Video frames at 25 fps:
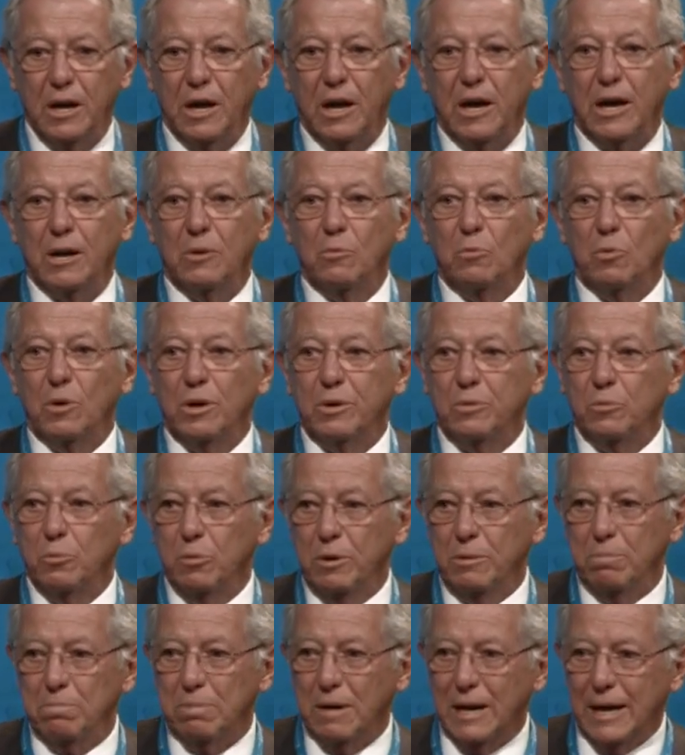and what
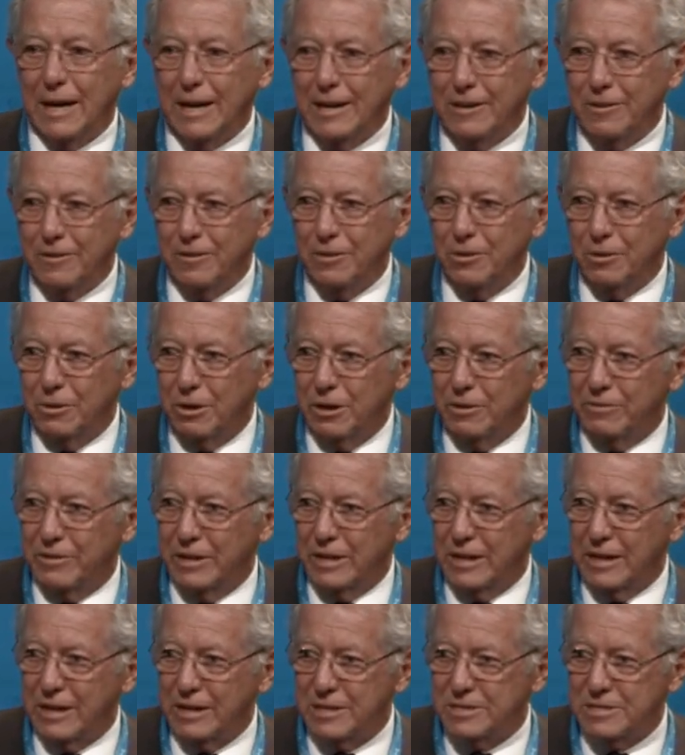we plan to do over
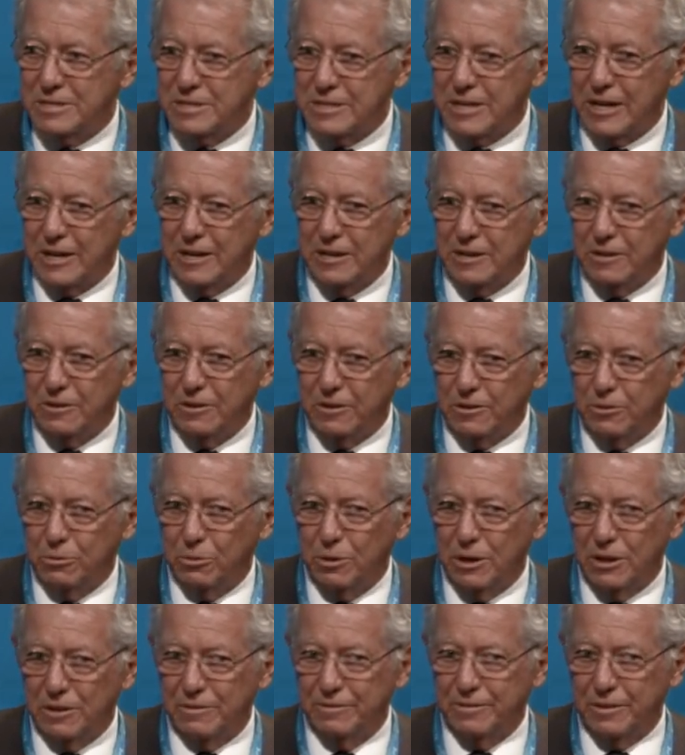the next 10 to
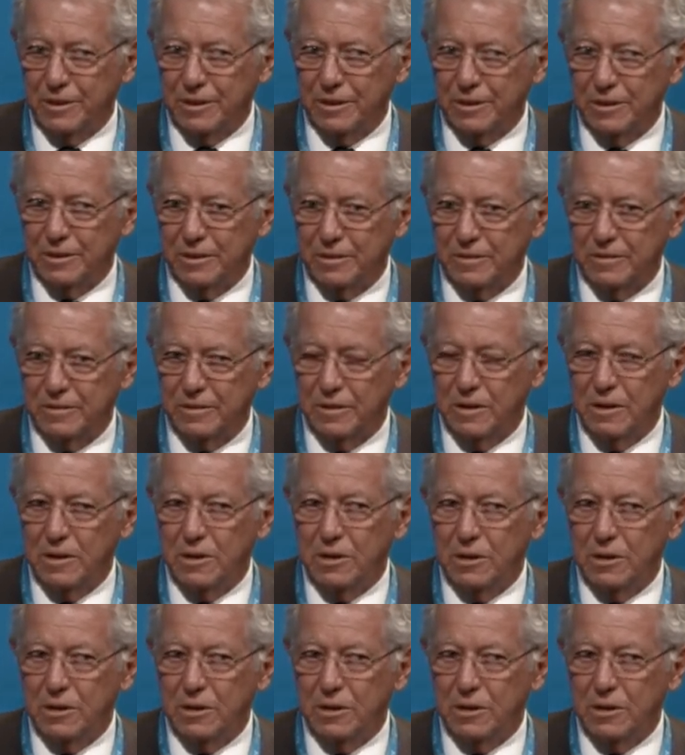12 years